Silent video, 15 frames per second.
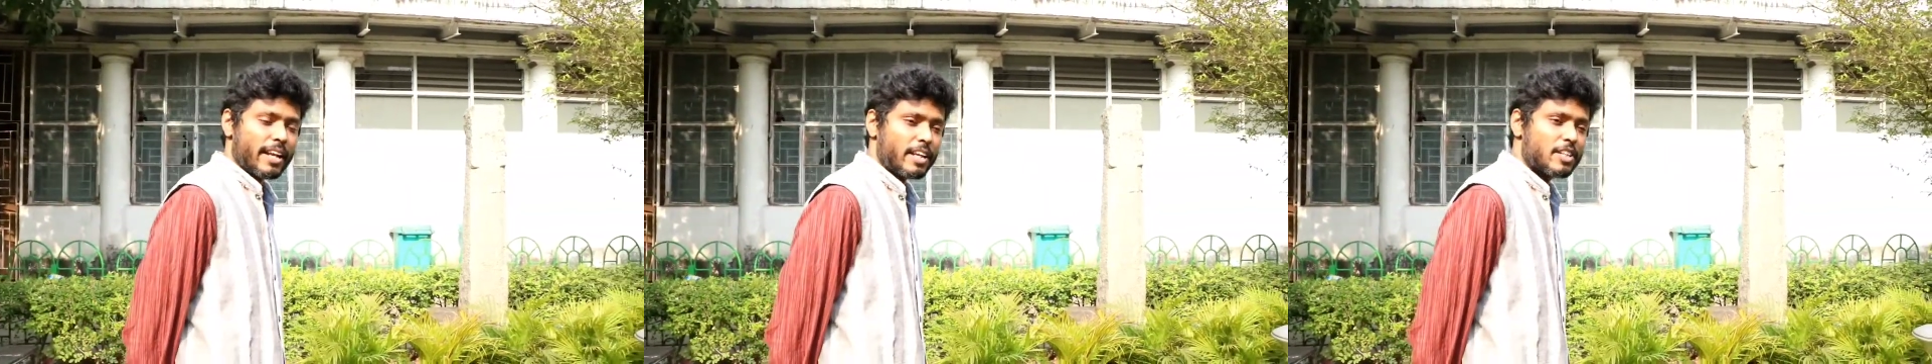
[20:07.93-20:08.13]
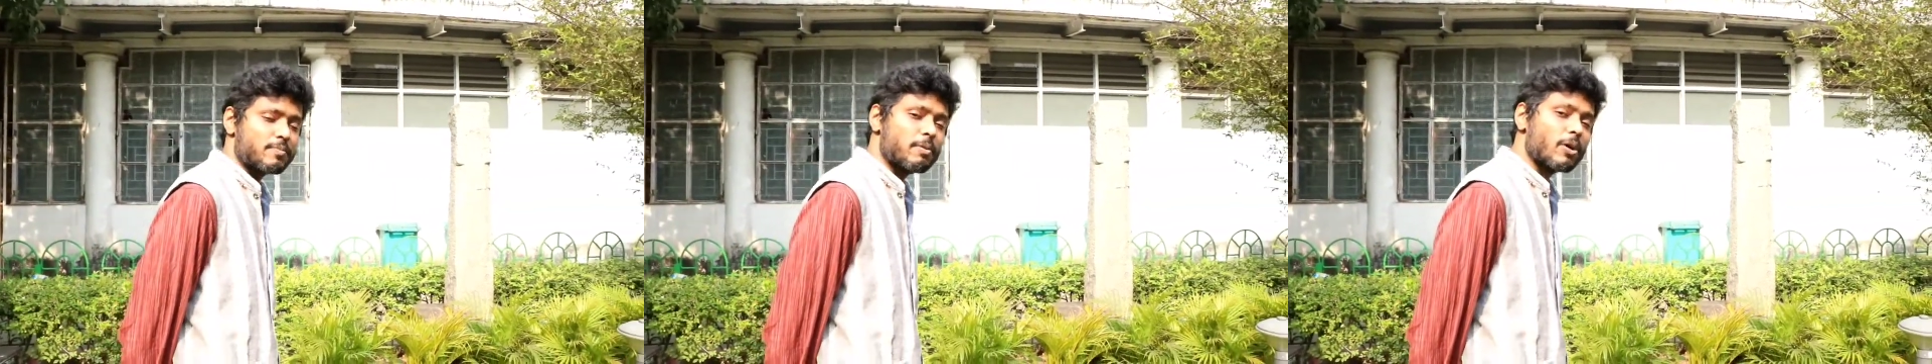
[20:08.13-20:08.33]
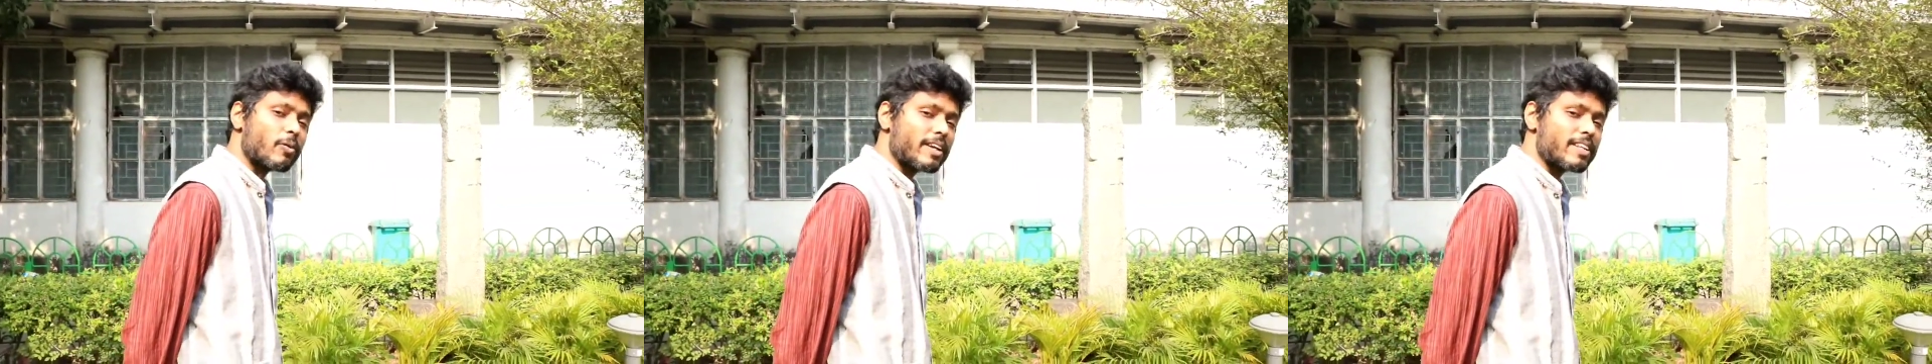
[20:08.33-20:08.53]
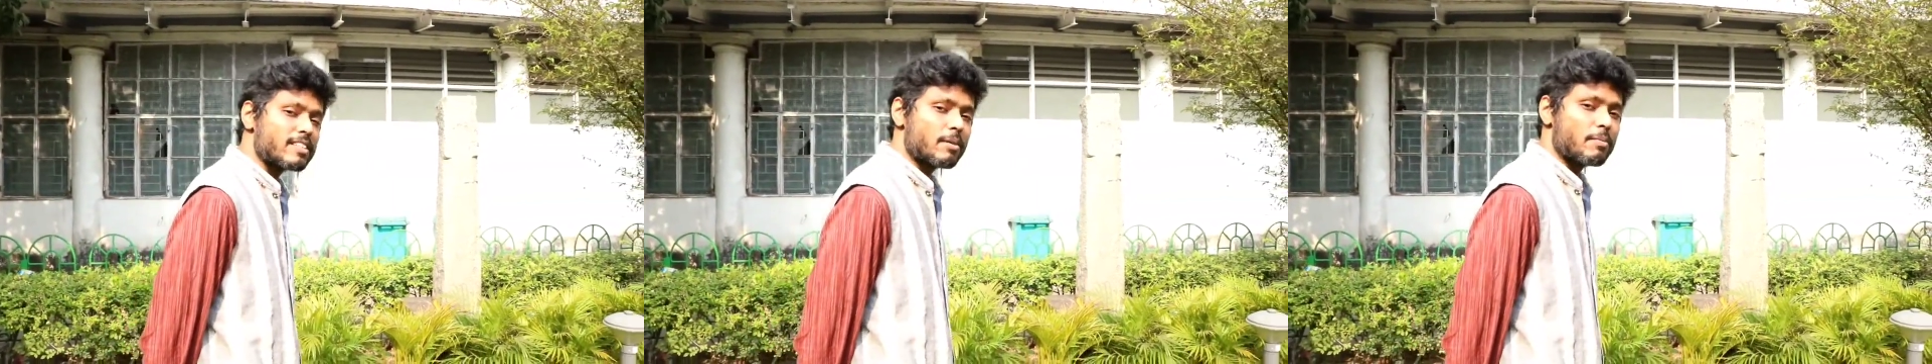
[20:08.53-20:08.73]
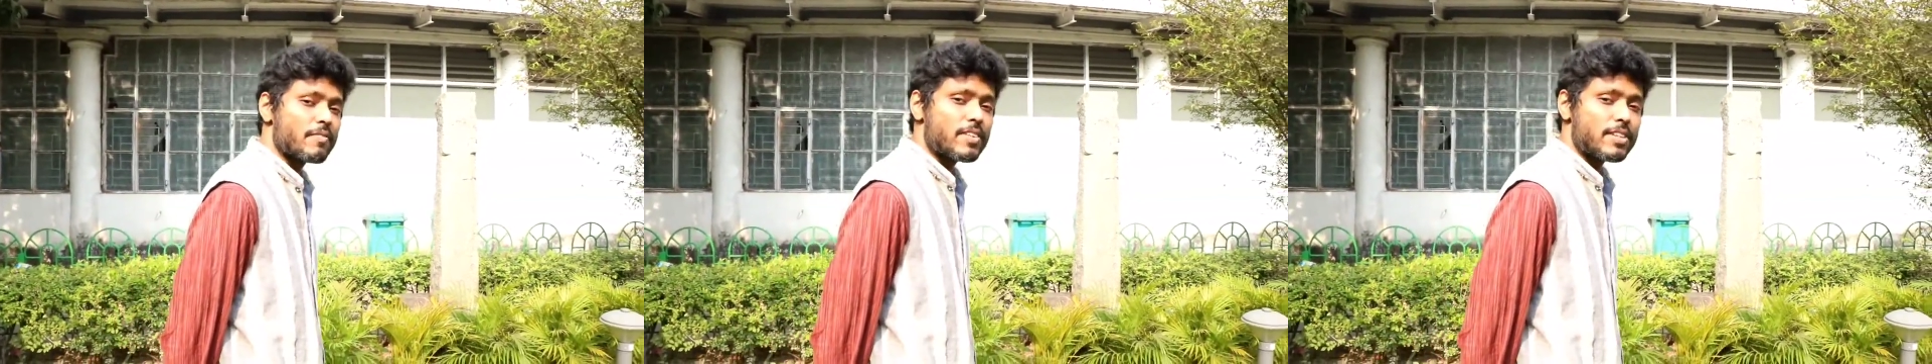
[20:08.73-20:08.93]
in exploring
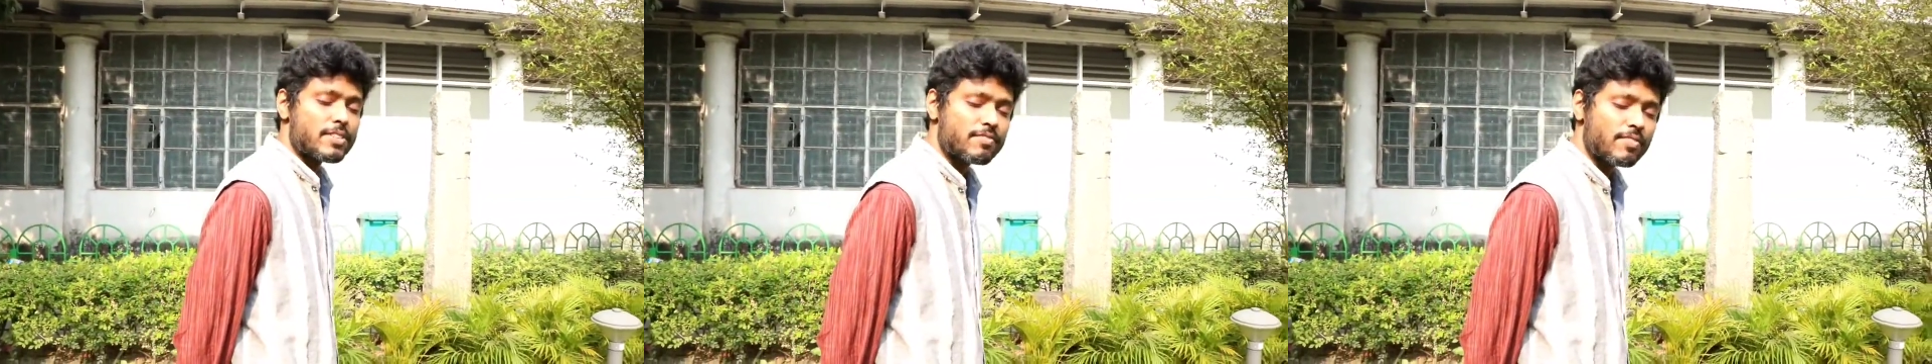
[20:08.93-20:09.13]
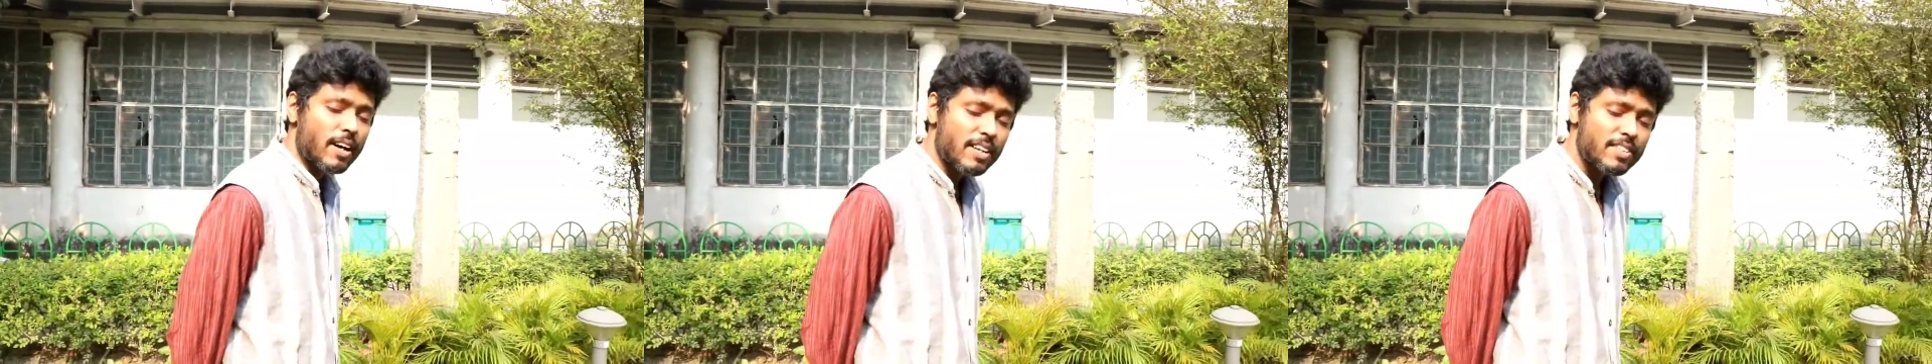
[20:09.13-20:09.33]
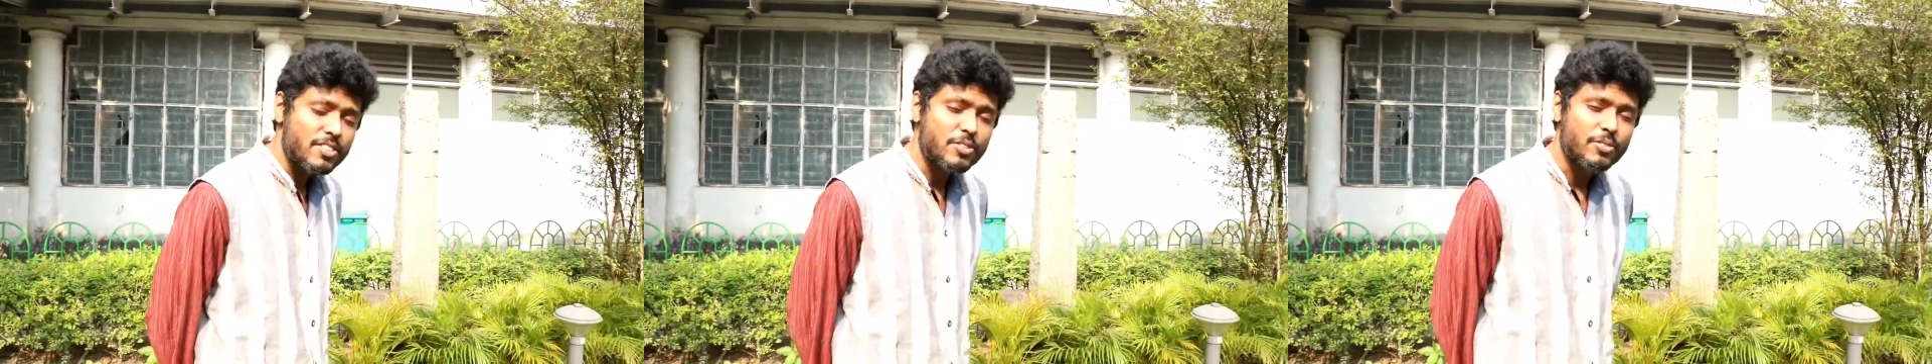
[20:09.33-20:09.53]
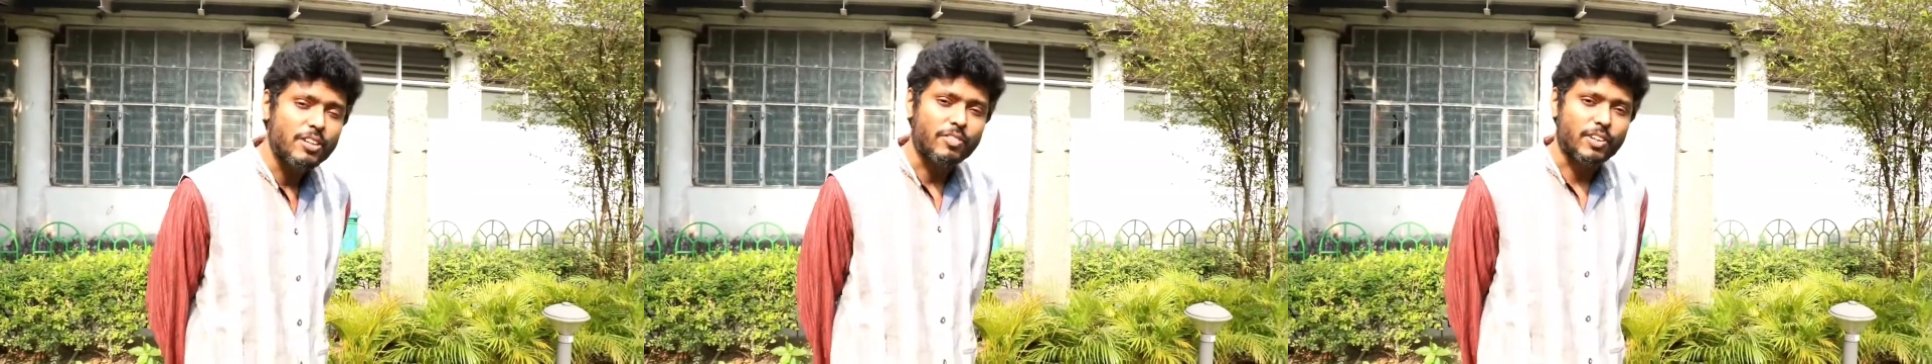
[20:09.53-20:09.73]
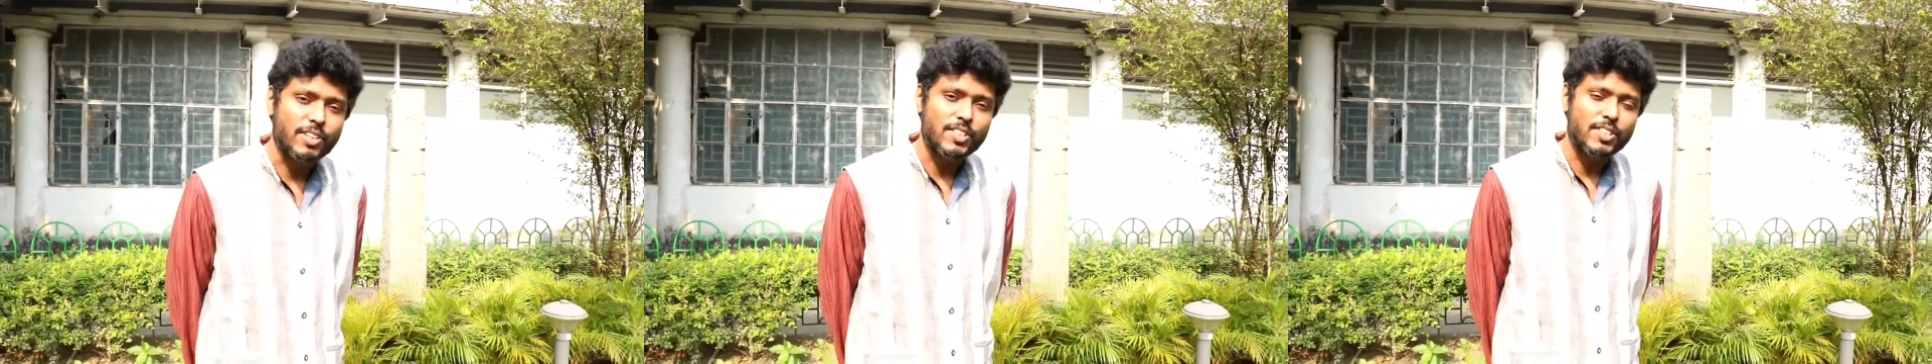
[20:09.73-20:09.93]
some of this vast
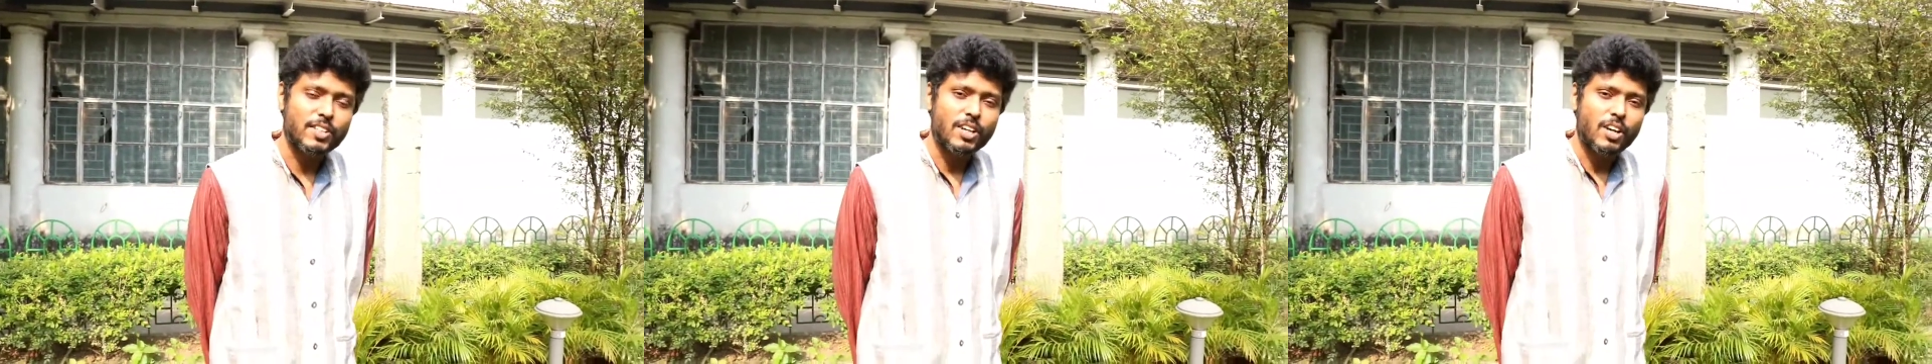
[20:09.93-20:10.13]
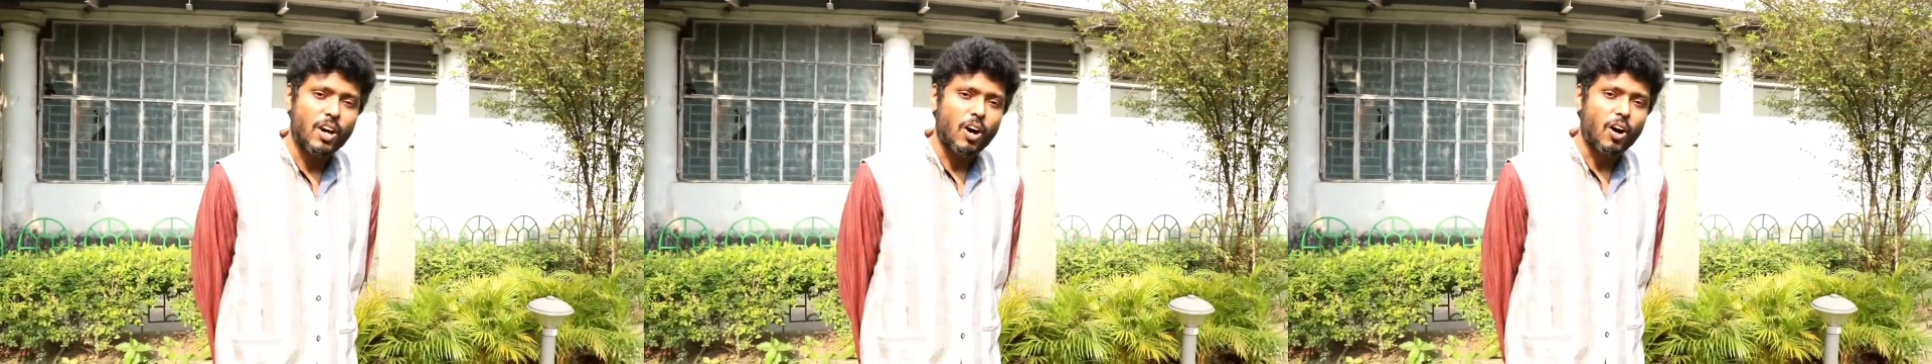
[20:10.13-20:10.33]
universe